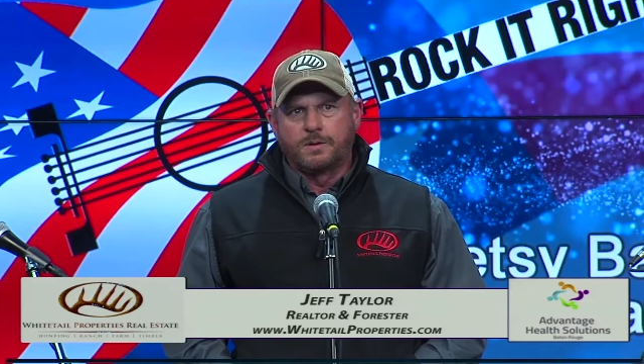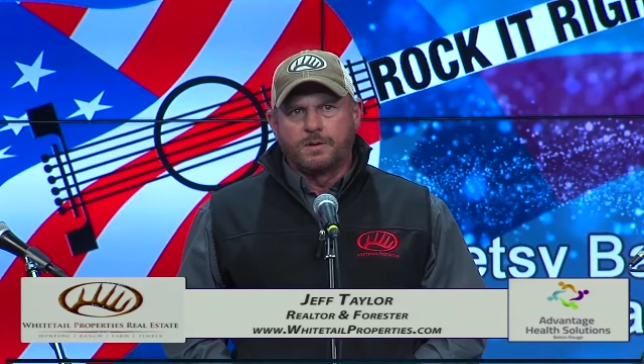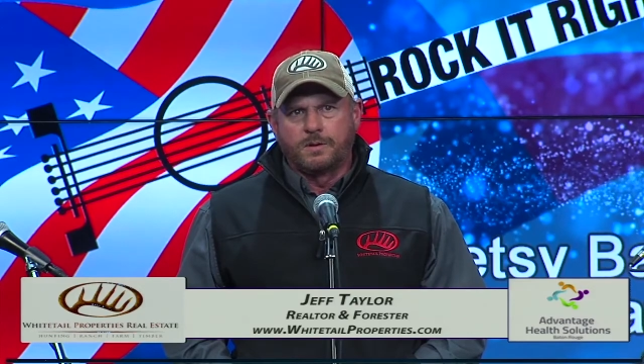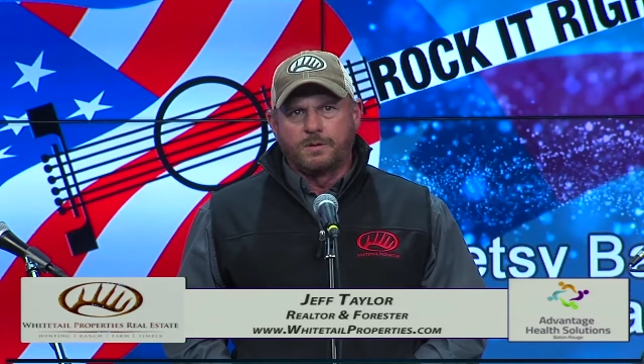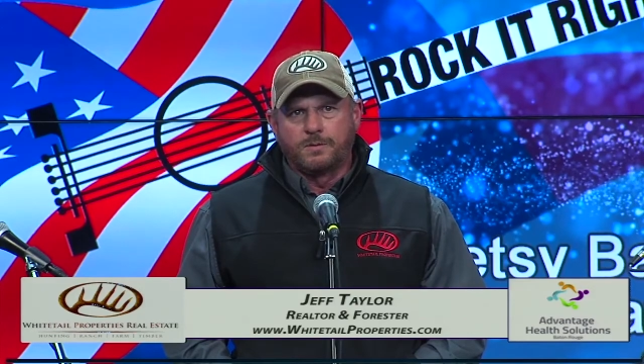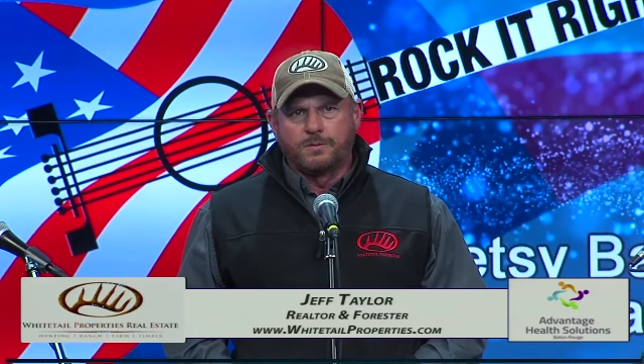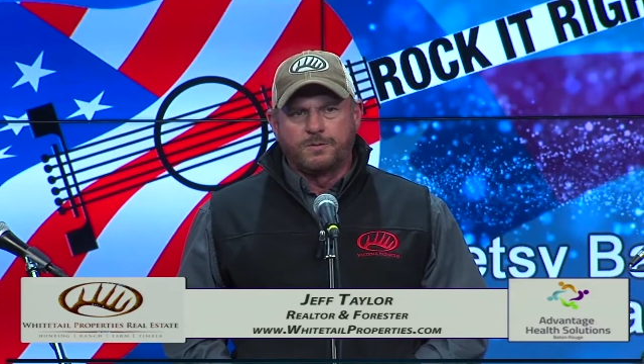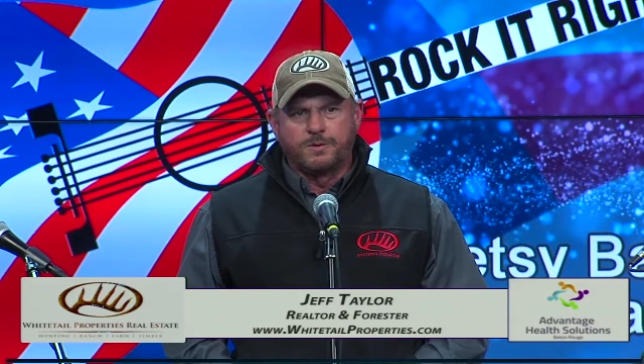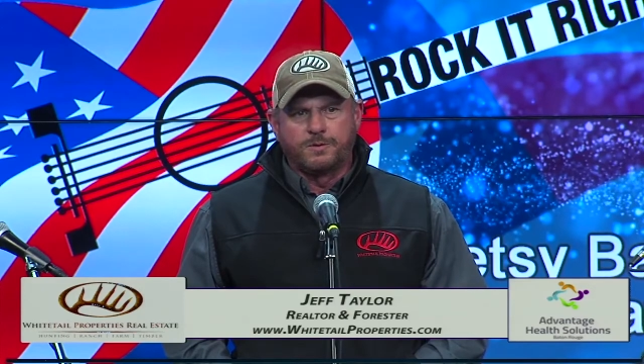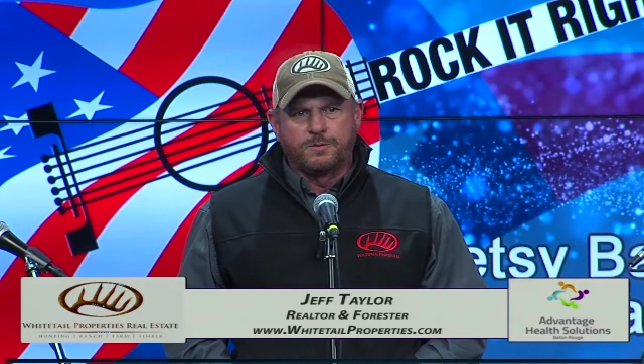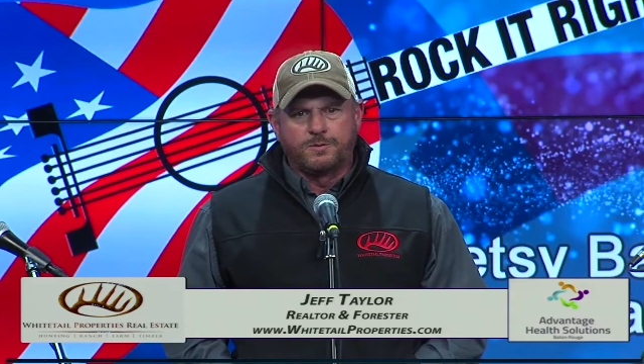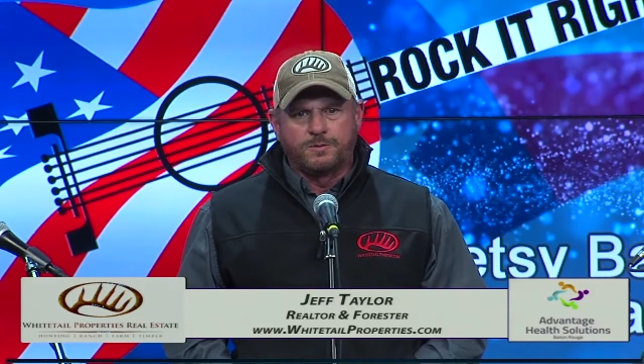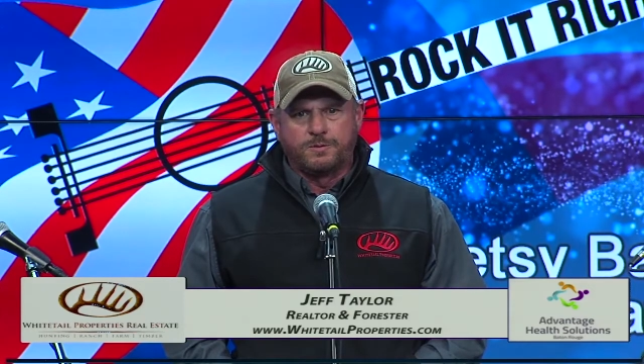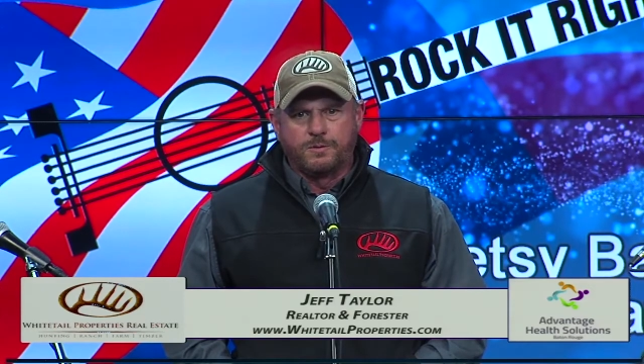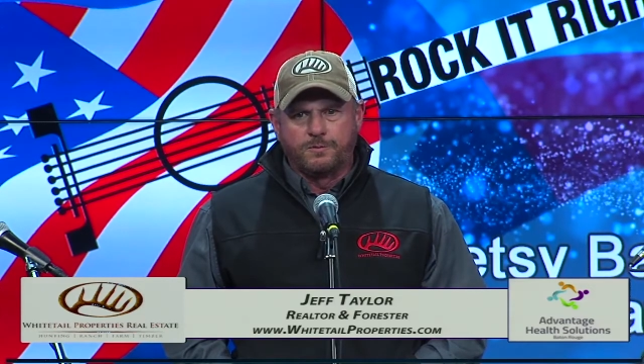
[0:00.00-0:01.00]

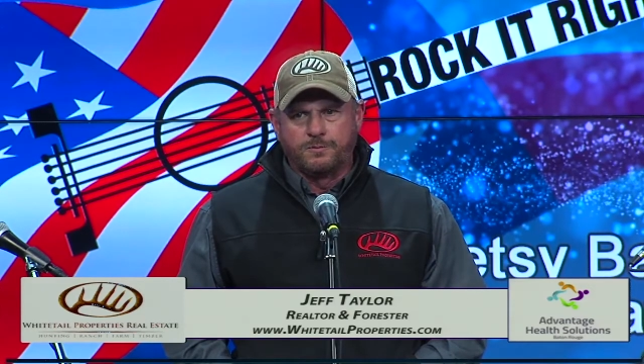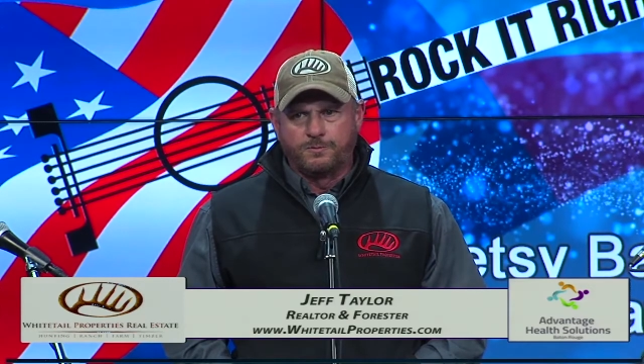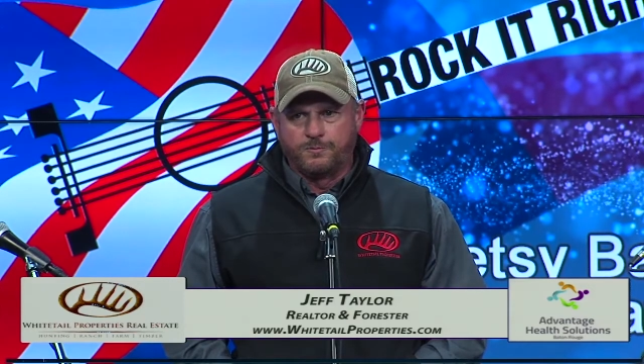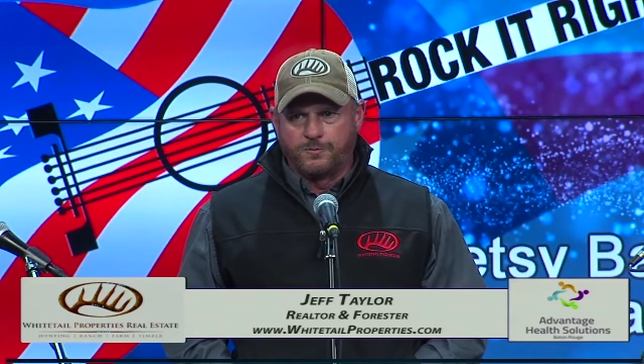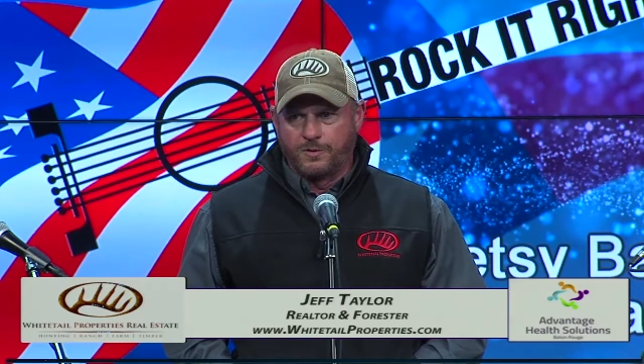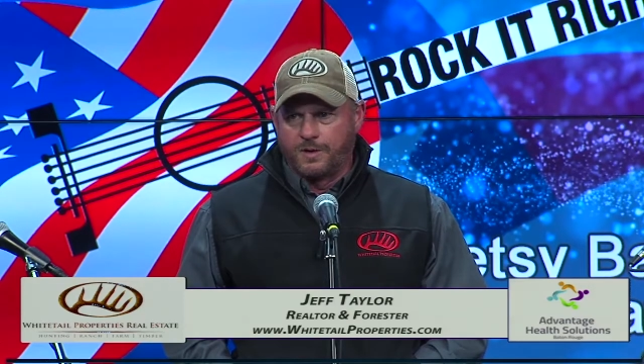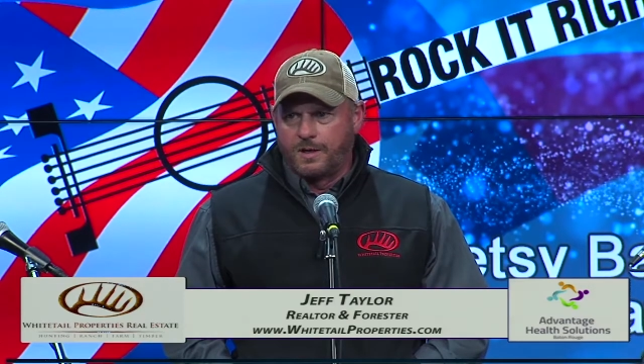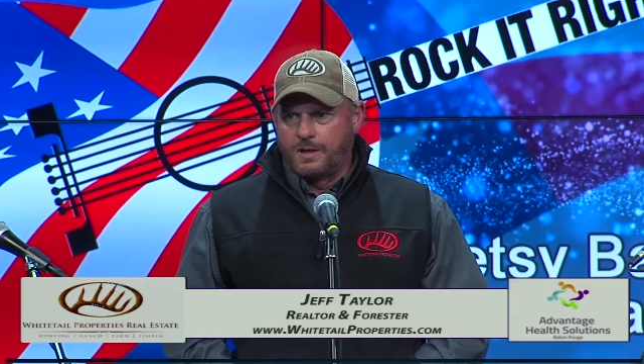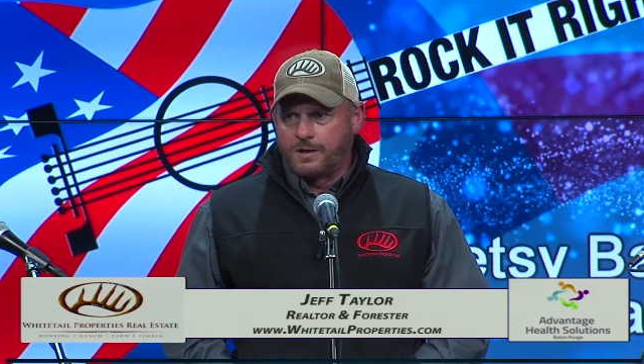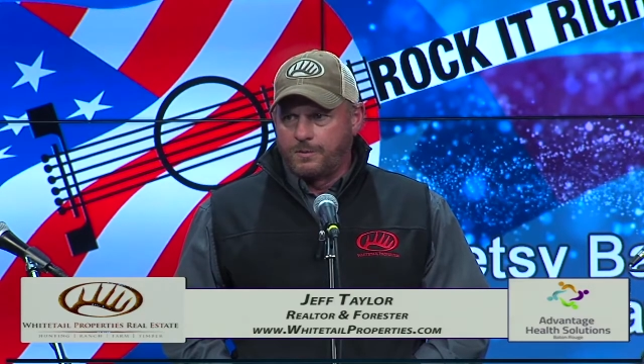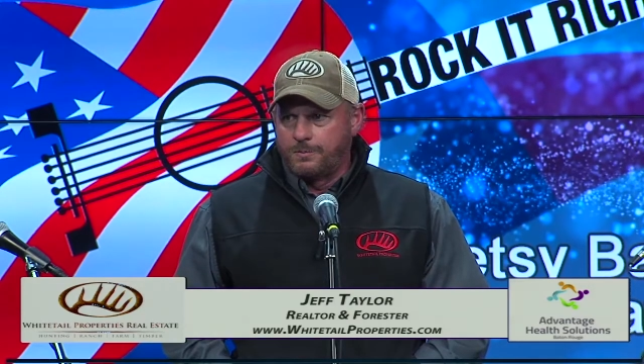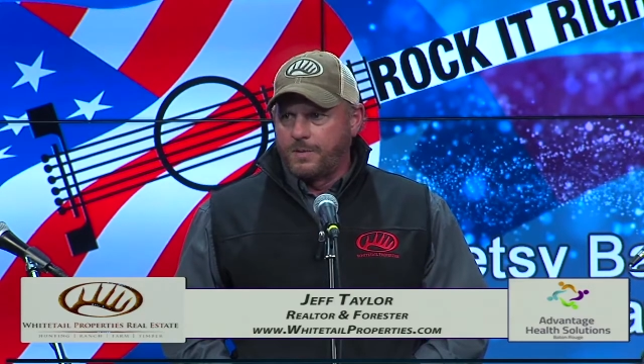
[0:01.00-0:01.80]
it's, you know, for lack